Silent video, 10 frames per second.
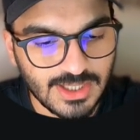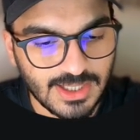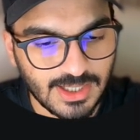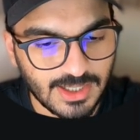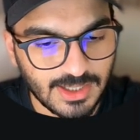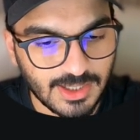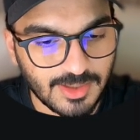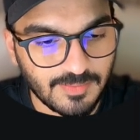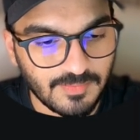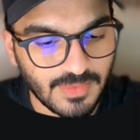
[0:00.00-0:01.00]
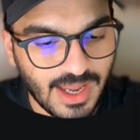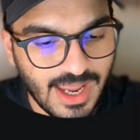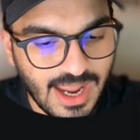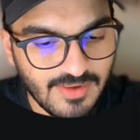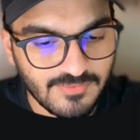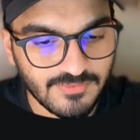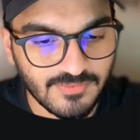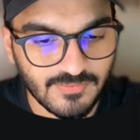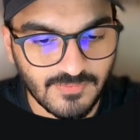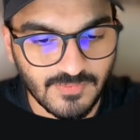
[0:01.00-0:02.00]
uh, I have
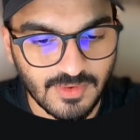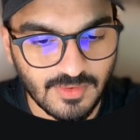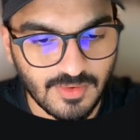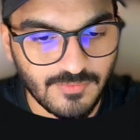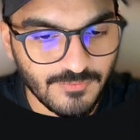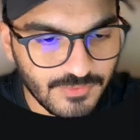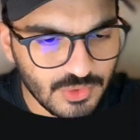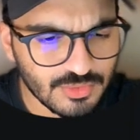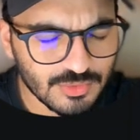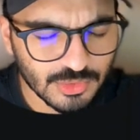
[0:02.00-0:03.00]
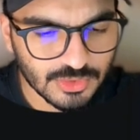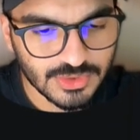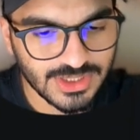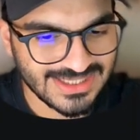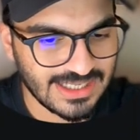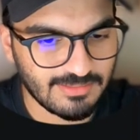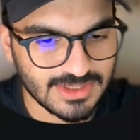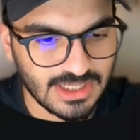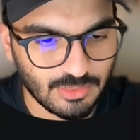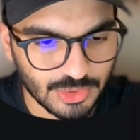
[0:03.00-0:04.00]
a few more
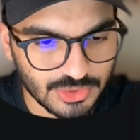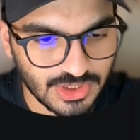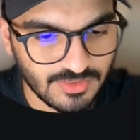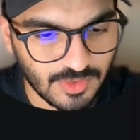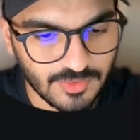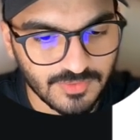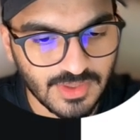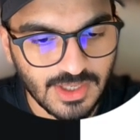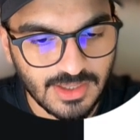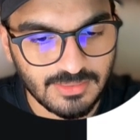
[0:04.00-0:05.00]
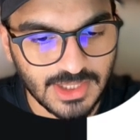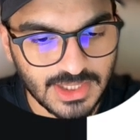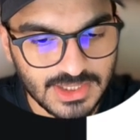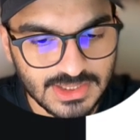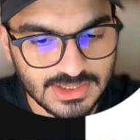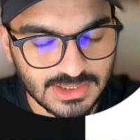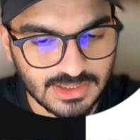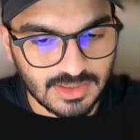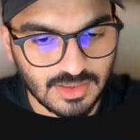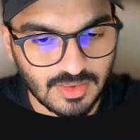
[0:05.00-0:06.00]
examples I wanted to give off because,
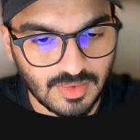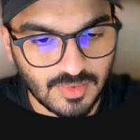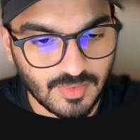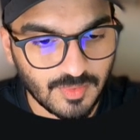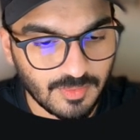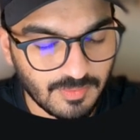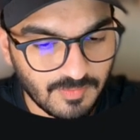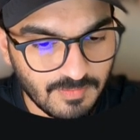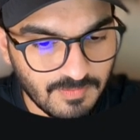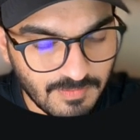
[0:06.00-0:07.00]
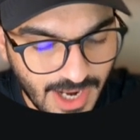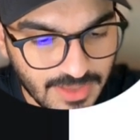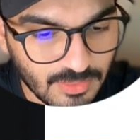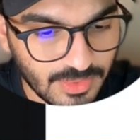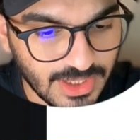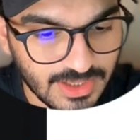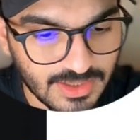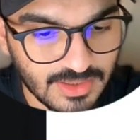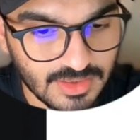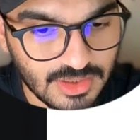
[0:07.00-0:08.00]
uh, by the way,
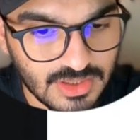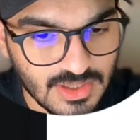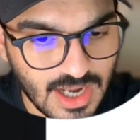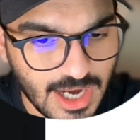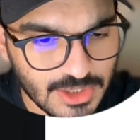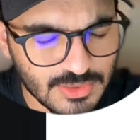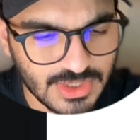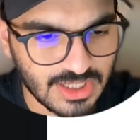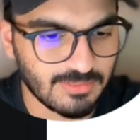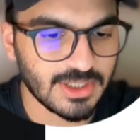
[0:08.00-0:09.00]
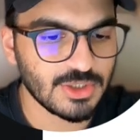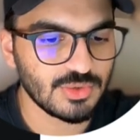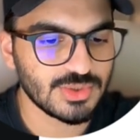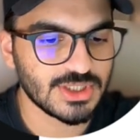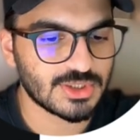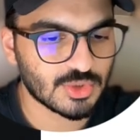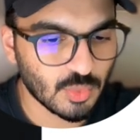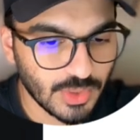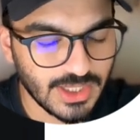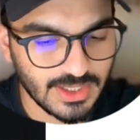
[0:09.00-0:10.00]
I do recommend using
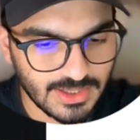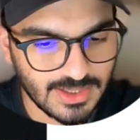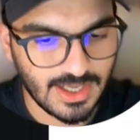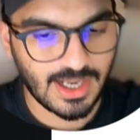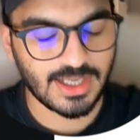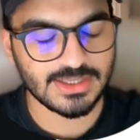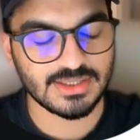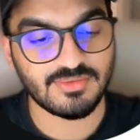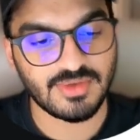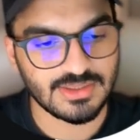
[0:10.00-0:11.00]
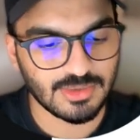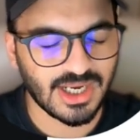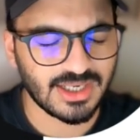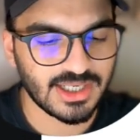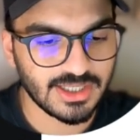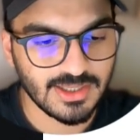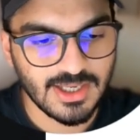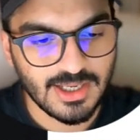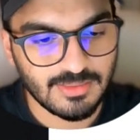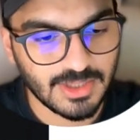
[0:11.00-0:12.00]
Square as a Facebook ad, right?
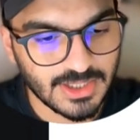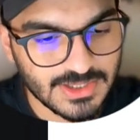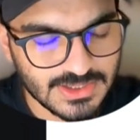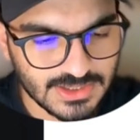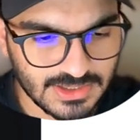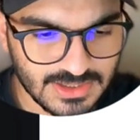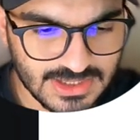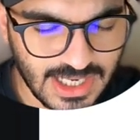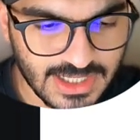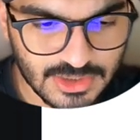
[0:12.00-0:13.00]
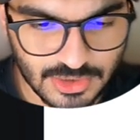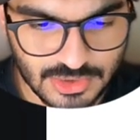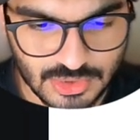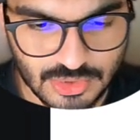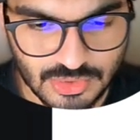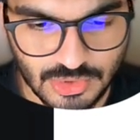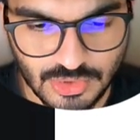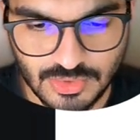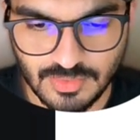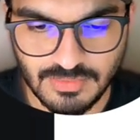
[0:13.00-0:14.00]
Because the size also,
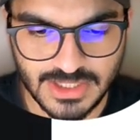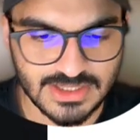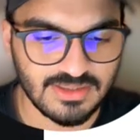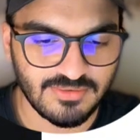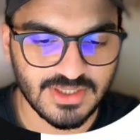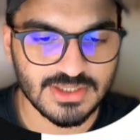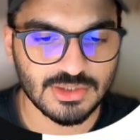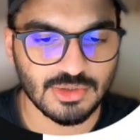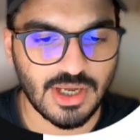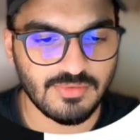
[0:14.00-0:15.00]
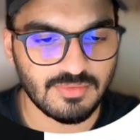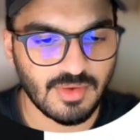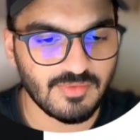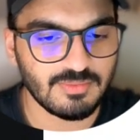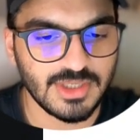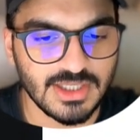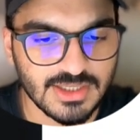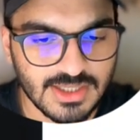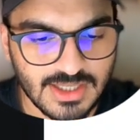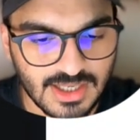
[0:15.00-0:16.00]
makes a difference. So I've made
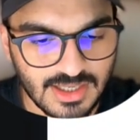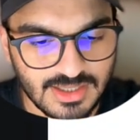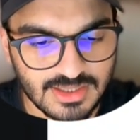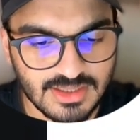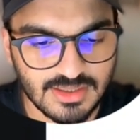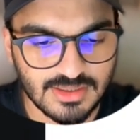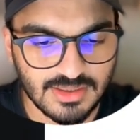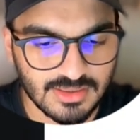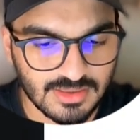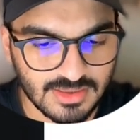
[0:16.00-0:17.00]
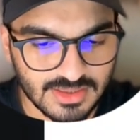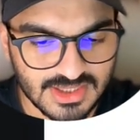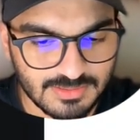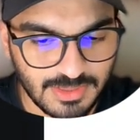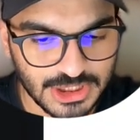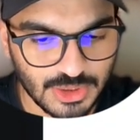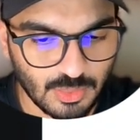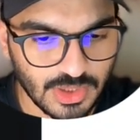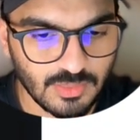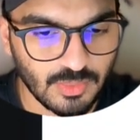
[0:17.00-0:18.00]
another special
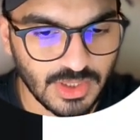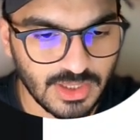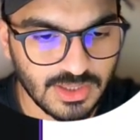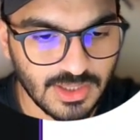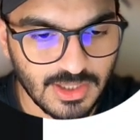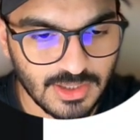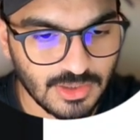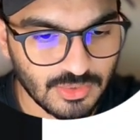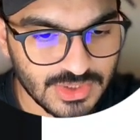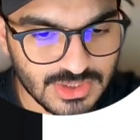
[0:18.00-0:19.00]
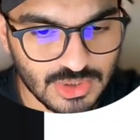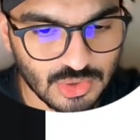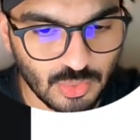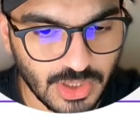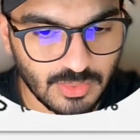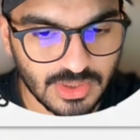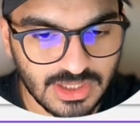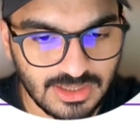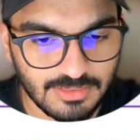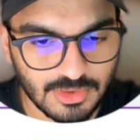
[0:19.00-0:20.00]
one where, this is a square one.
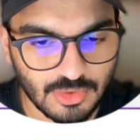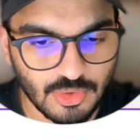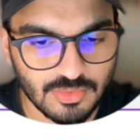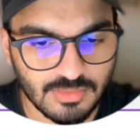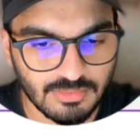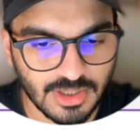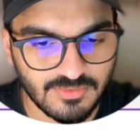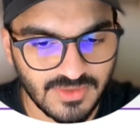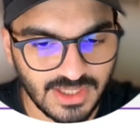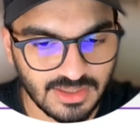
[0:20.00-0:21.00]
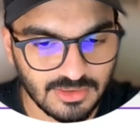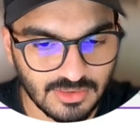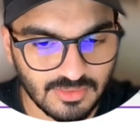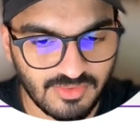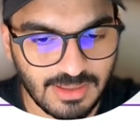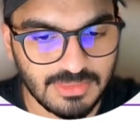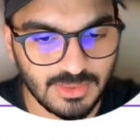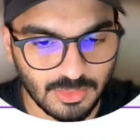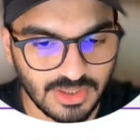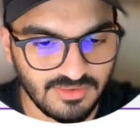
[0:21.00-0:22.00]
Keep your home bug free and your
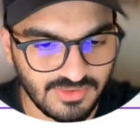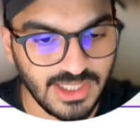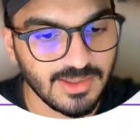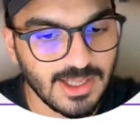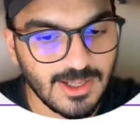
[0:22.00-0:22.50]
family worry free,